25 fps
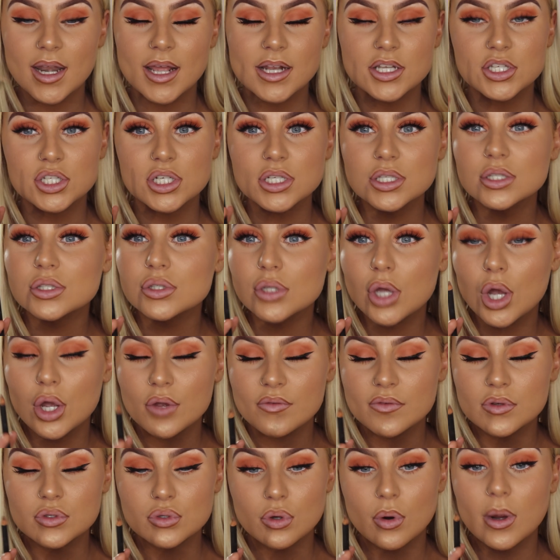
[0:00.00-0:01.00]
And I just
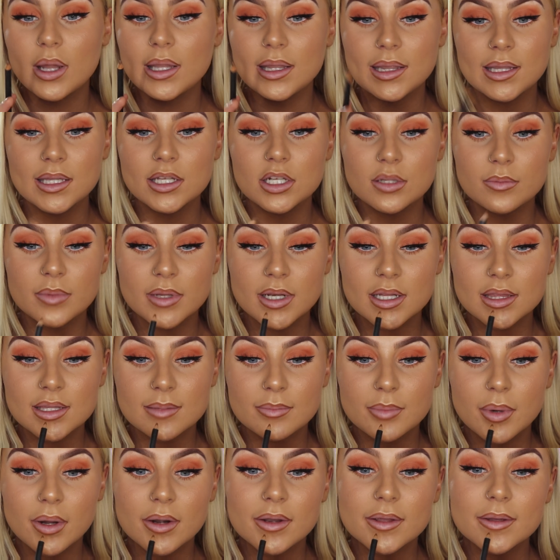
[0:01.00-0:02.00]
overdraw a little bit at
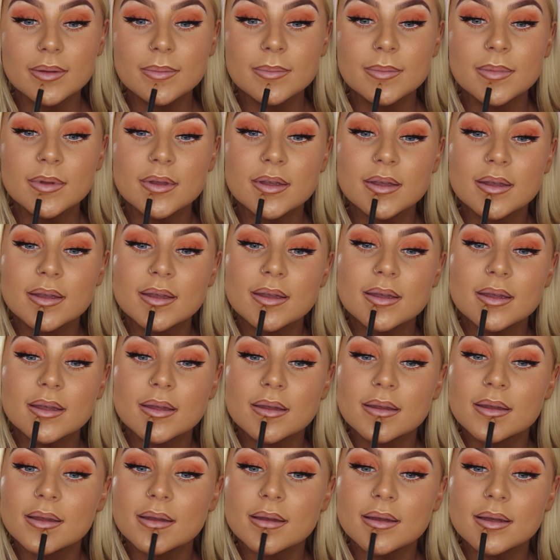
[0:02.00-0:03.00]
the bottom
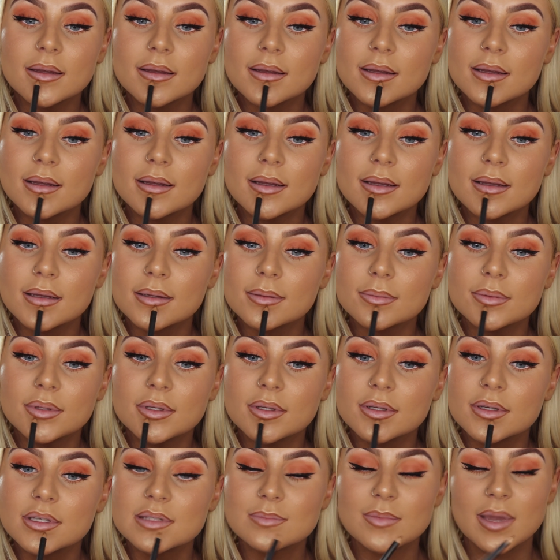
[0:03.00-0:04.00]
uh,
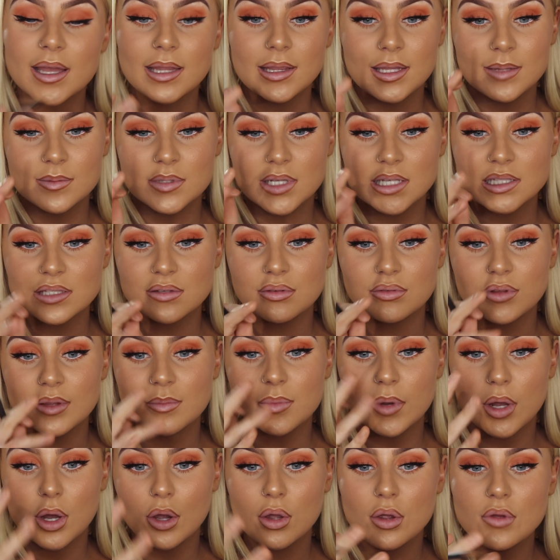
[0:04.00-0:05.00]
because my lip does
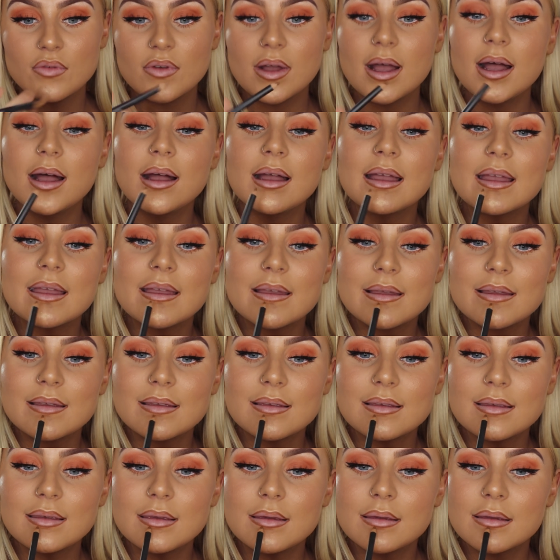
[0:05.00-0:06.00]
flip over.
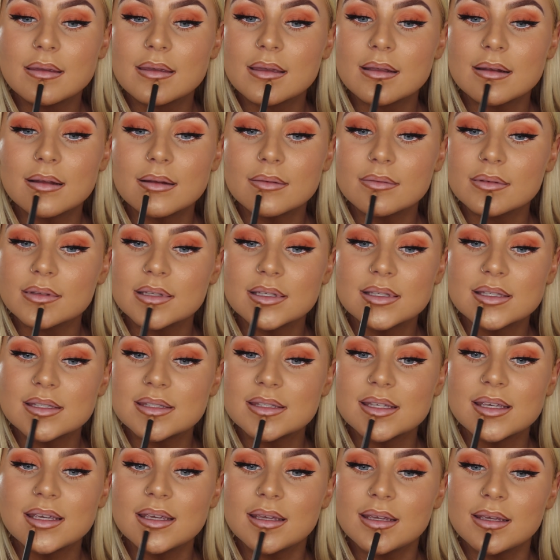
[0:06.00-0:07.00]
You cannot really
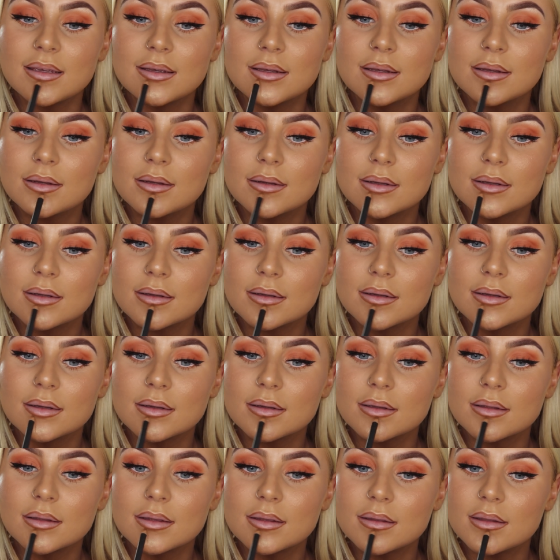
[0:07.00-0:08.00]
see
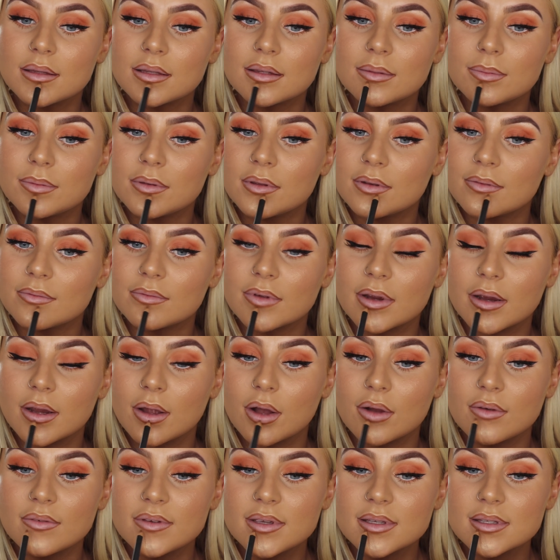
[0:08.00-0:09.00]
this bit very
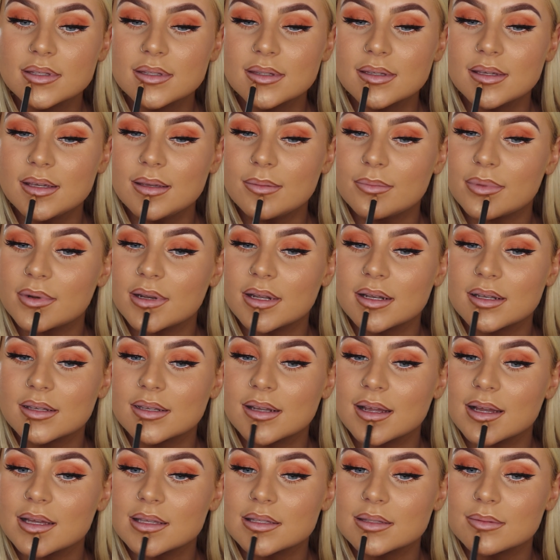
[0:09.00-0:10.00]
obviously, but it
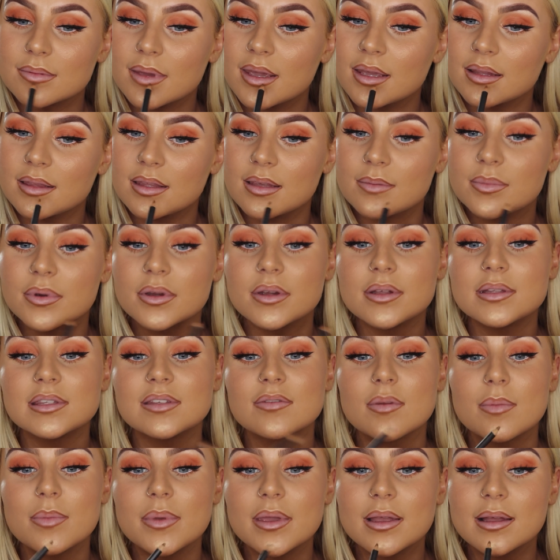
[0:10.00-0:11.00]
does make the appearance
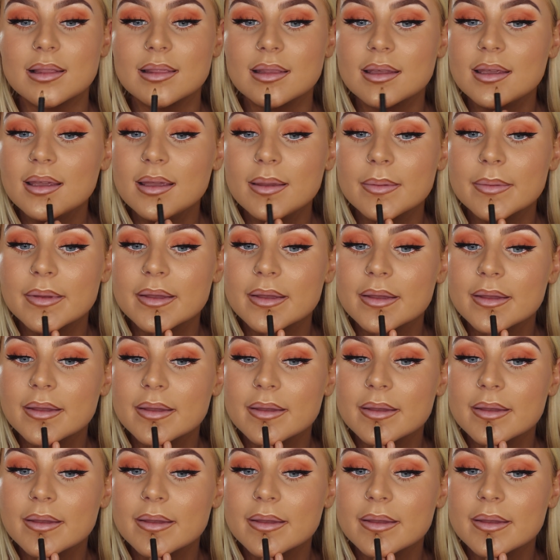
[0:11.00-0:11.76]
of a bigger lip.